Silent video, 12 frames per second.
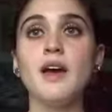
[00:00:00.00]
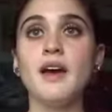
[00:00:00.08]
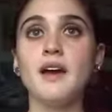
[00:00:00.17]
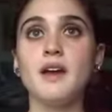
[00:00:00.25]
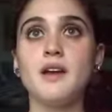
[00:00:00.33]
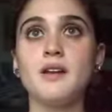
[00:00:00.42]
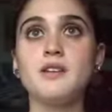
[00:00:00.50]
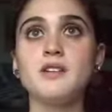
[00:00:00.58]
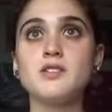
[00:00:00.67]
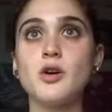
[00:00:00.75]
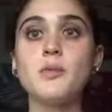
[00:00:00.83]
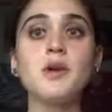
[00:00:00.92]

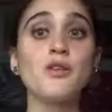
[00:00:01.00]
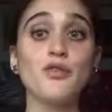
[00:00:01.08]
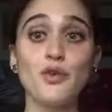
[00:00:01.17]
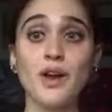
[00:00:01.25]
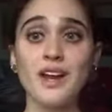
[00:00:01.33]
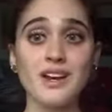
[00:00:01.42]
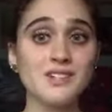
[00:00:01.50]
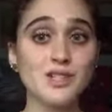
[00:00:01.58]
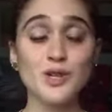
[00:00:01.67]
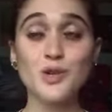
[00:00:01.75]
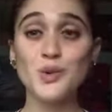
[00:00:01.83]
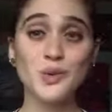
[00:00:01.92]
And don't be afraid
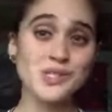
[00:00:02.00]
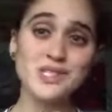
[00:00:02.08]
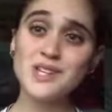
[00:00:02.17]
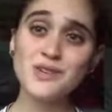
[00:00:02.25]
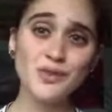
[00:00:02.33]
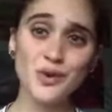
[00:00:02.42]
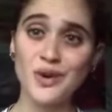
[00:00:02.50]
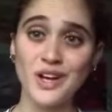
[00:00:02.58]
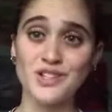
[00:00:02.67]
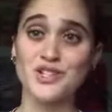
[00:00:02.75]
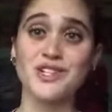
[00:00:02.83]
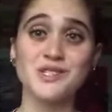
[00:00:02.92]
to receive
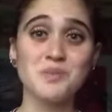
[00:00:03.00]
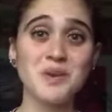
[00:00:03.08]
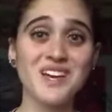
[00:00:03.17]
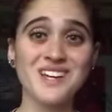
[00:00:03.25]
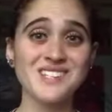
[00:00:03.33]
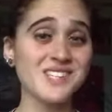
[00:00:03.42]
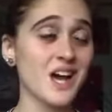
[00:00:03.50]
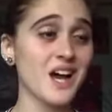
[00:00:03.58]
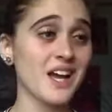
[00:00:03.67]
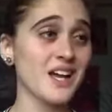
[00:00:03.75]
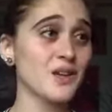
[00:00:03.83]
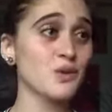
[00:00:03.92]
corrections, because
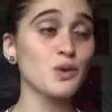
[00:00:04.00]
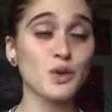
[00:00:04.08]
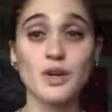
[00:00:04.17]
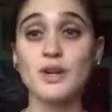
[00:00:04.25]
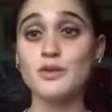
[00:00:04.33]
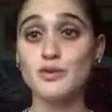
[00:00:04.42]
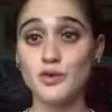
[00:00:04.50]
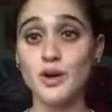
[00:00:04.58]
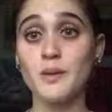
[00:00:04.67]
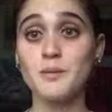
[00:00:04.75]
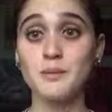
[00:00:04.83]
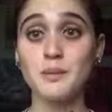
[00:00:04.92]
I learned
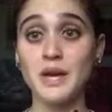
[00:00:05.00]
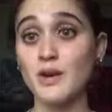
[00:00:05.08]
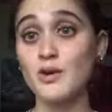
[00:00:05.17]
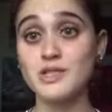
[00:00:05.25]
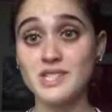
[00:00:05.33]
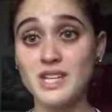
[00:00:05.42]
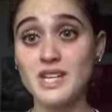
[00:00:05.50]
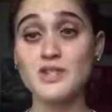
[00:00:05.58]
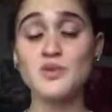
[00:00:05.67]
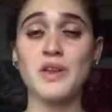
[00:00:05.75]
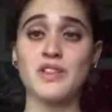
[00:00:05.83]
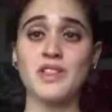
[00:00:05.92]
from being critiqued,
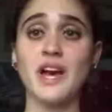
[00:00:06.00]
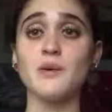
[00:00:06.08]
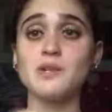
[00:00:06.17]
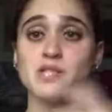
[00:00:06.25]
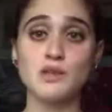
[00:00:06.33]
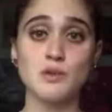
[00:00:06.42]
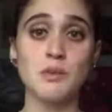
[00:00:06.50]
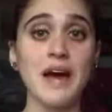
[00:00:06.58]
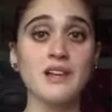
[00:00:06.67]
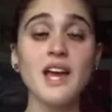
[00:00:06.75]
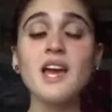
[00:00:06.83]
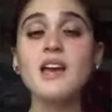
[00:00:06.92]
whether that was through
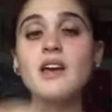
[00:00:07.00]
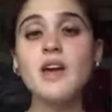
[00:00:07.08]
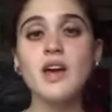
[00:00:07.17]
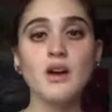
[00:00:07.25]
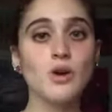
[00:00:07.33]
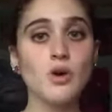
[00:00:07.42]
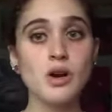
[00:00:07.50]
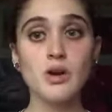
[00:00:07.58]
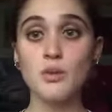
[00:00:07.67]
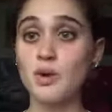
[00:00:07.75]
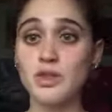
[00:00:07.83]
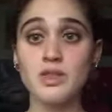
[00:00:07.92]
ballet
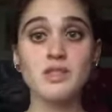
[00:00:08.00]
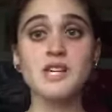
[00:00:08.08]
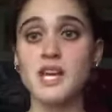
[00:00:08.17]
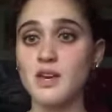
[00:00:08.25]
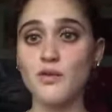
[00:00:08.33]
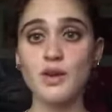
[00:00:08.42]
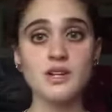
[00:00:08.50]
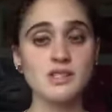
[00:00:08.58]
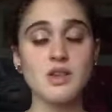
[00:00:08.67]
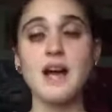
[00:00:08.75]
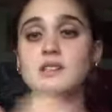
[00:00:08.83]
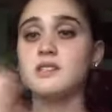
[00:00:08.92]
or with taking fitness
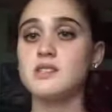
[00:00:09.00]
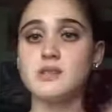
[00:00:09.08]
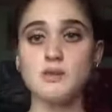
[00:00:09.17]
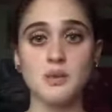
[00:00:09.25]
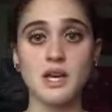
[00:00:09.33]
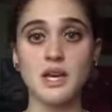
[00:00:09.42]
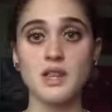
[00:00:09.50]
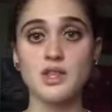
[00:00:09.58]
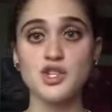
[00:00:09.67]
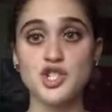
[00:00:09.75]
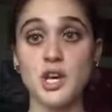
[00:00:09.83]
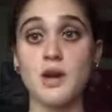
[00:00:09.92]
classes and being in
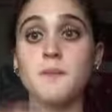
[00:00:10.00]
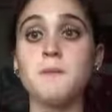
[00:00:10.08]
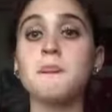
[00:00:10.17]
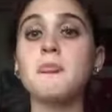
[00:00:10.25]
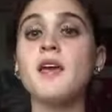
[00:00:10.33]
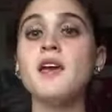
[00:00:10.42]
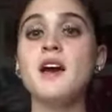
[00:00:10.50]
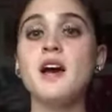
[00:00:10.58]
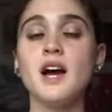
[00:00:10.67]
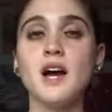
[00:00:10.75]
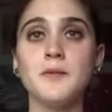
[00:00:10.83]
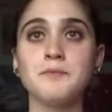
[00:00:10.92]
the gym.
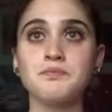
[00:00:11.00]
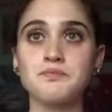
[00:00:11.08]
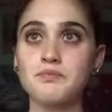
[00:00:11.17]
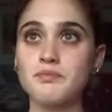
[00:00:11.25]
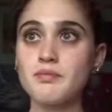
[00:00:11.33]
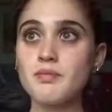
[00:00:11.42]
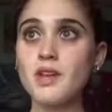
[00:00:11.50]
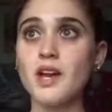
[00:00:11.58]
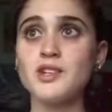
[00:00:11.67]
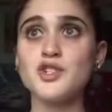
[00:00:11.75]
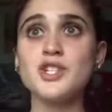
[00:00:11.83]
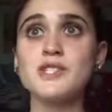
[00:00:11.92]

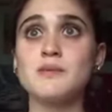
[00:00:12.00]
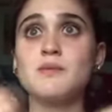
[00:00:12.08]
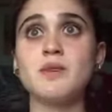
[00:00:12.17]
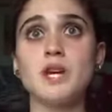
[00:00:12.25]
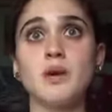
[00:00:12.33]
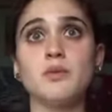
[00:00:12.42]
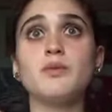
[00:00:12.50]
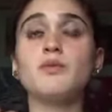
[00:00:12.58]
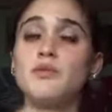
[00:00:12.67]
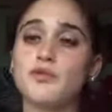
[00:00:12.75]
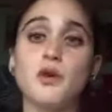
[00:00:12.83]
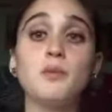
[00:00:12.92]
And just, you know,
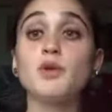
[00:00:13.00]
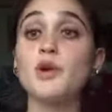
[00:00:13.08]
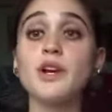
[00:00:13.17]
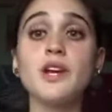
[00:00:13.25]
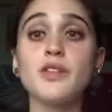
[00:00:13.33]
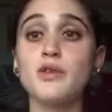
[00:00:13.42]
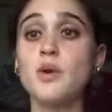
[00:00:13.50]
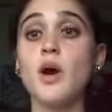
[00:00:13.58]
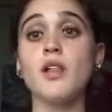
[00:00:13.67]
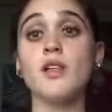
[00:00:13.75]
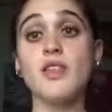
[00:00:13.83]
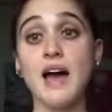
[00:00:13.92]
from learning through
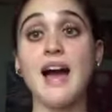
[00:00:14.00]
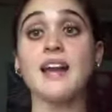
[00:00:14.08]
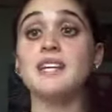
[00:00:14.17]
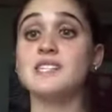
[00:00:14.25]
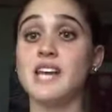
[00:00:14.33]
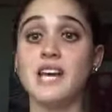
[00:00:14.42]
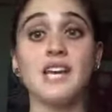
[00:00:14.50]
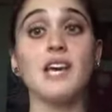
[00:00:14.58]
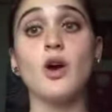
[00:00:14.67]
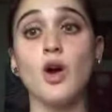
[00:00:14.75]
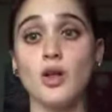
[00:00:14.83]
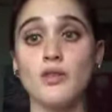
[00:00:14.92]
all of that and
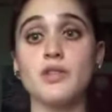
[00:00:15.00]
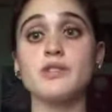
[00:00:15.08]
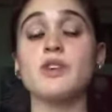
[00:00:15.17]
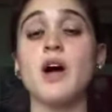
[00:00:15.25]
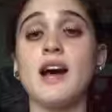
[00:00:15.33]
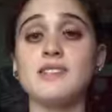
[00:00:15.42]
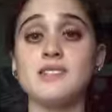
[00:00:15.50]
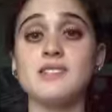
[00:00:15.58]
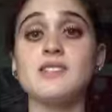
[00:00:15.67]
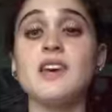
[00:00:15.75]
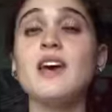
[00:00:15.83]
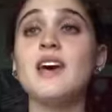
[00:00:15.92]
taking all of those
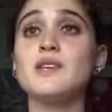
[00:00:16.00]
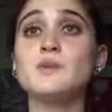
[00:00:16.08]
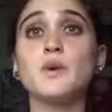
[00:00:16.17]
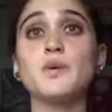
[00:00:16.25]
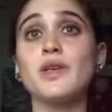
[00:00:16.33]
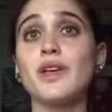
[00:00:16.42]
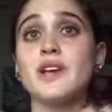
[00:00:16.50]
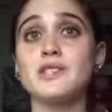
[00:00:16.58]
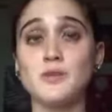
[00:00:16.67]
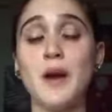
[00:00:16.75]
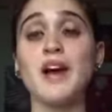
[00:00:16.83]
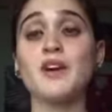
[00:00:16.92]
classes is what really
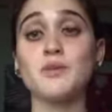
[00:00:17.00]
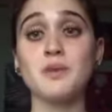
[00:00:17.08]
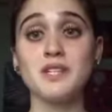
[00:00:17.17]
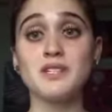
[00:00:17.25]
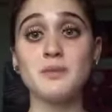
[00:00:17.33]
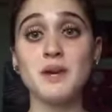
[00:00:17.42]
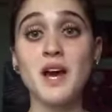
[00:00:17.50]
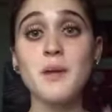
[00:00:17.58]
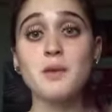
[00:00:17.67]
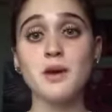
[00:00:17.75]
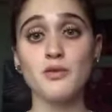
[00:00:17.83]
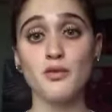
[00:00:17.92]
inspired me to
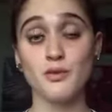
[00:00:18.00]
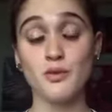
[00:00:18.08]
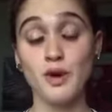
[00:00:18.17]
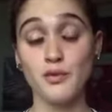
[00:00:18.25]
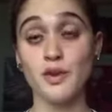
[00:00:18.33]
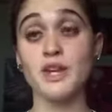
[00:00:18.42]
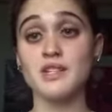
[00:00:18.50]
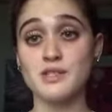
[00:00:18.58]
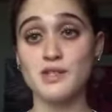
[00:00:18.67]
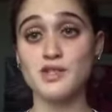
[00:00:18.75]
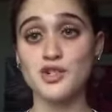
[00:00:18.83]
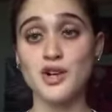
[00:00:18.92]
become a
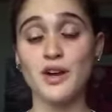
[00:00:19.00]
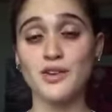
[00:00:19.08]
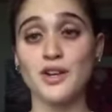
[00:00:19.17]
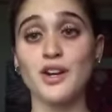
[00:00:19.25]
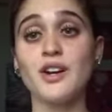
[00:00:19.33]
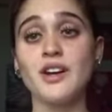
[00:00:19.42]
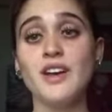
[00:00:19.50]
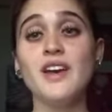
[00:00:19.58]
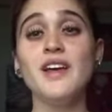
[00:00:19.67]
fitness instructor.